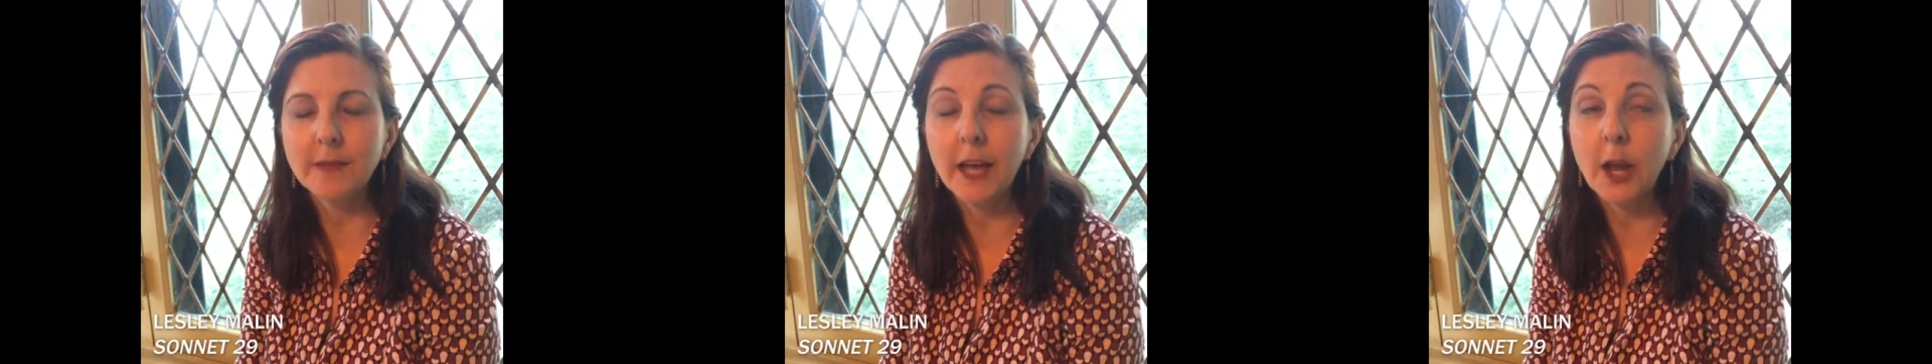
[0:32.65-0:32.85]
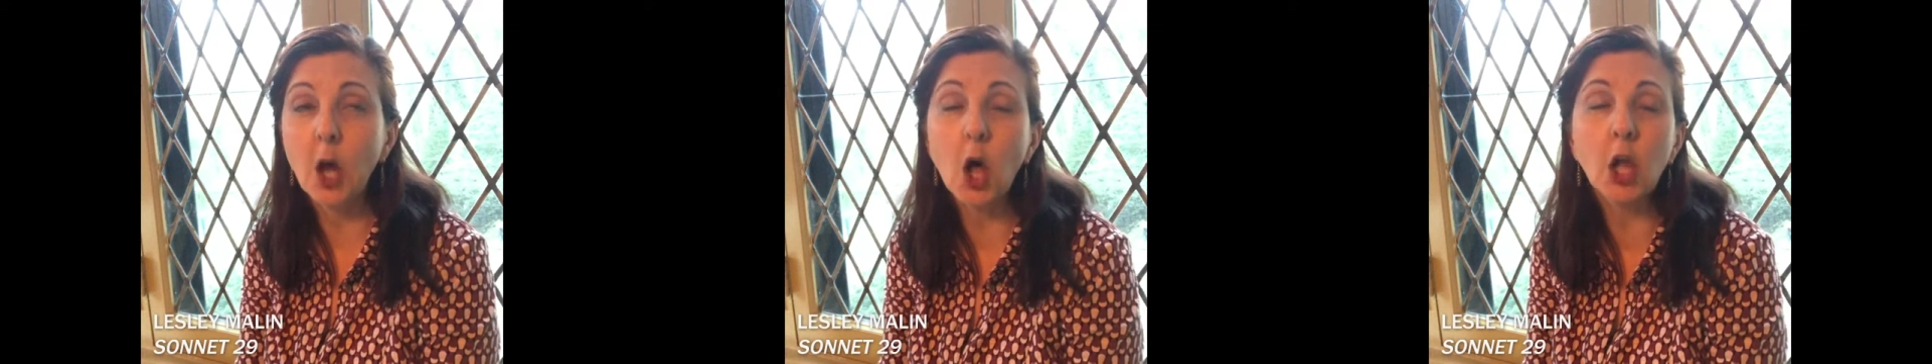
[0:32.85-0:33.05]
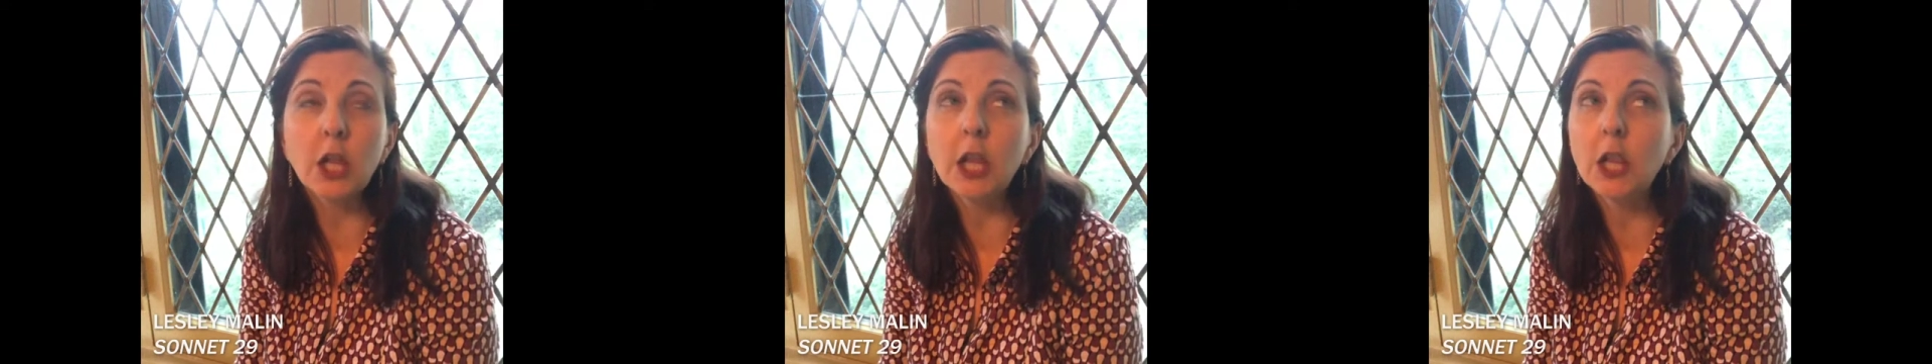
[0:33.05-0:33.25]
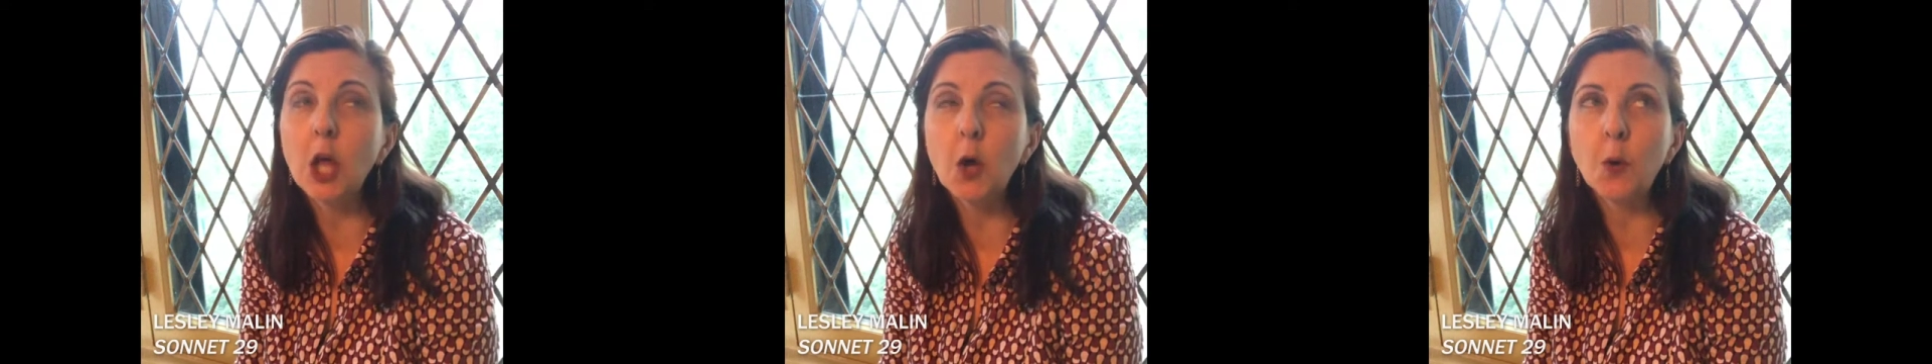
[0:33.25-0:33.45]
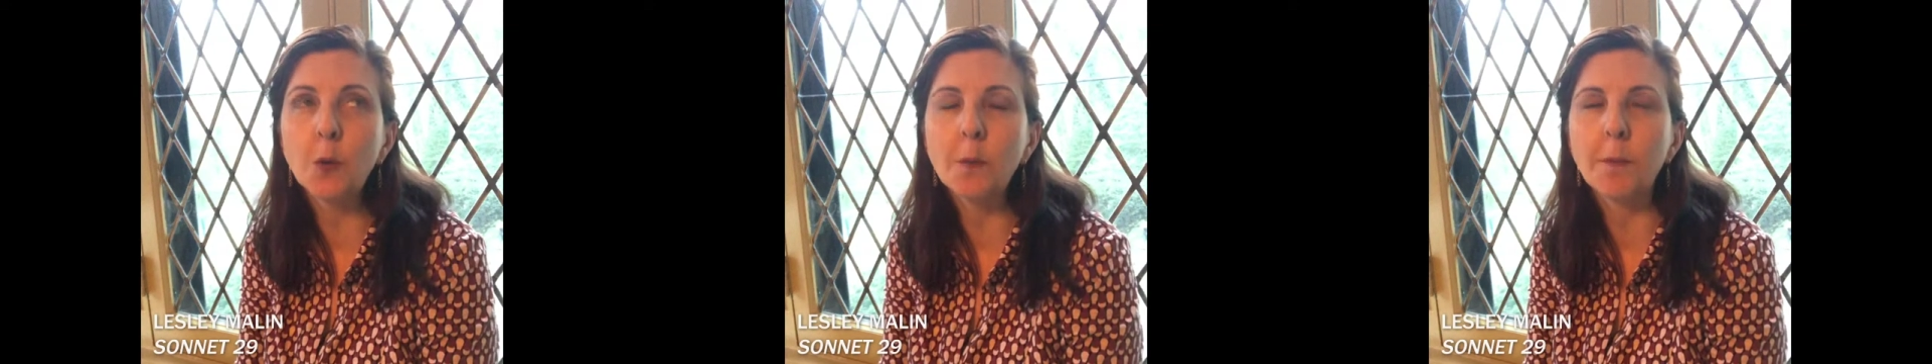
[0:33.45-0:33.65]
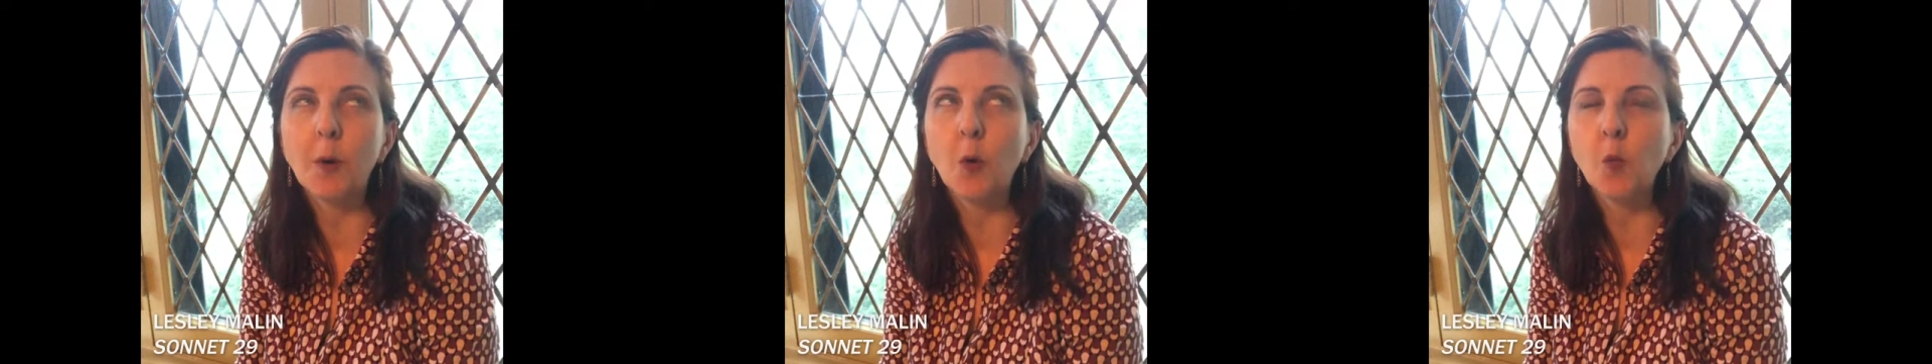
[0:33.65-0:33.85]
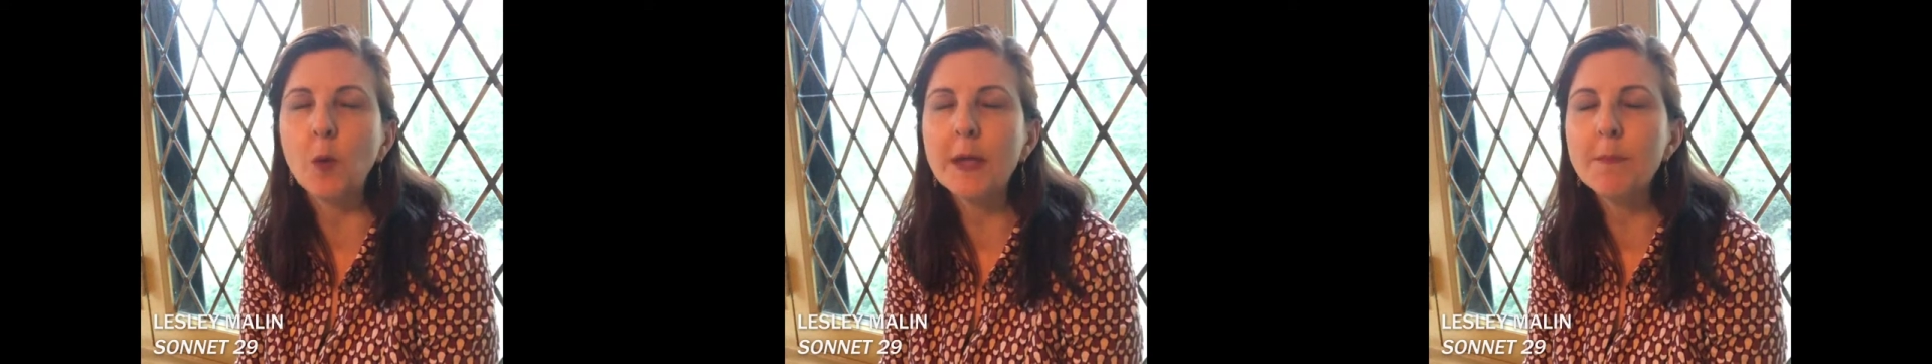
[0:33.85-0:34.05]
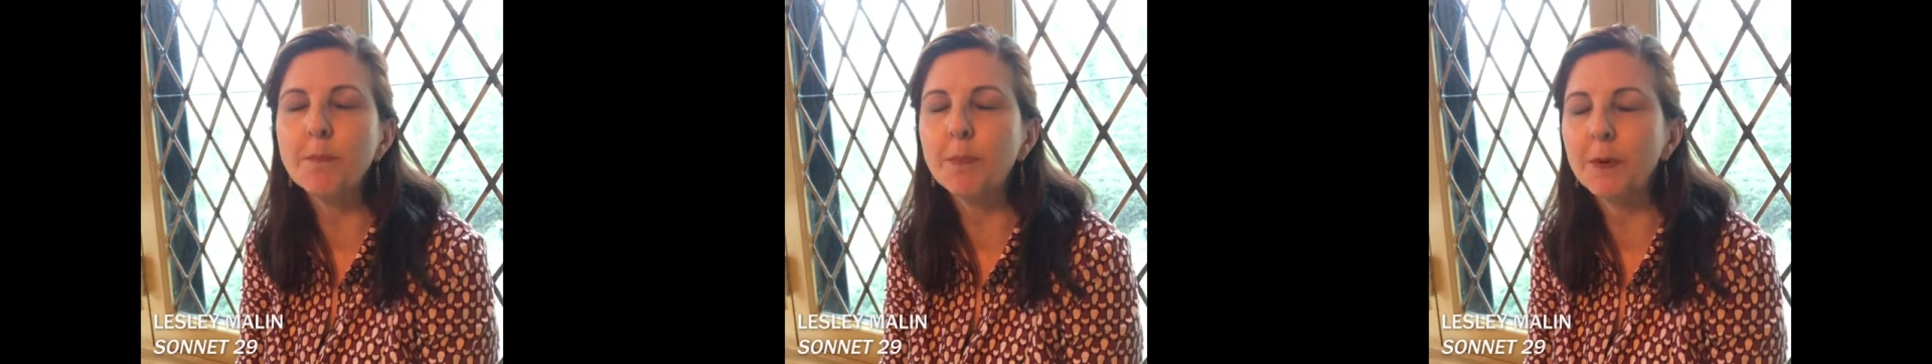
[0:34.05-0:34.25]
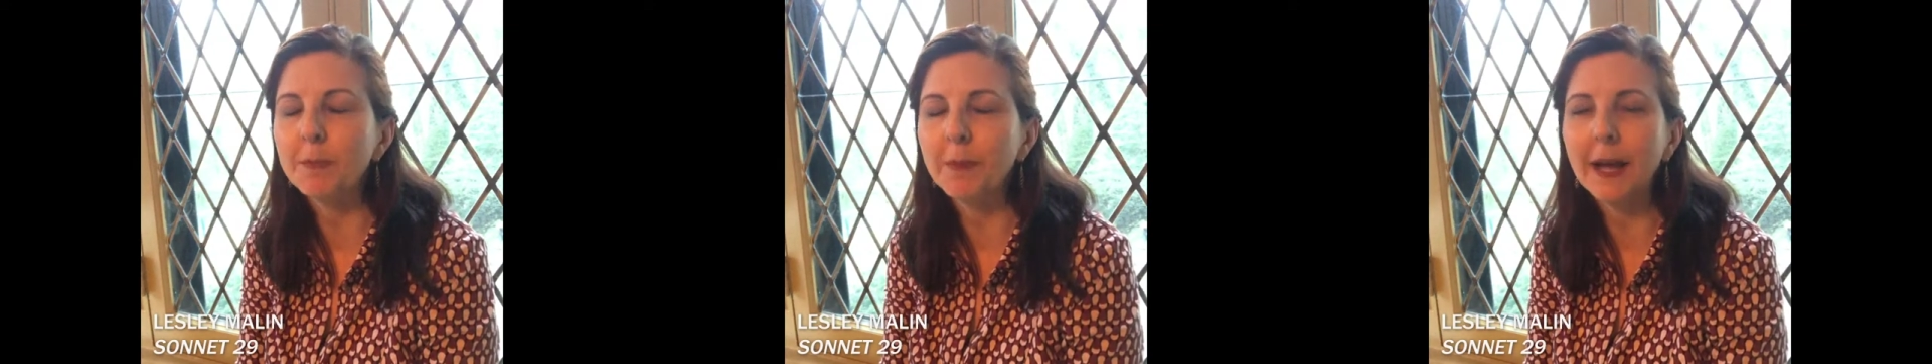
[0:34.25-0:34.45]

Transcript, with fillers: I all alone beweep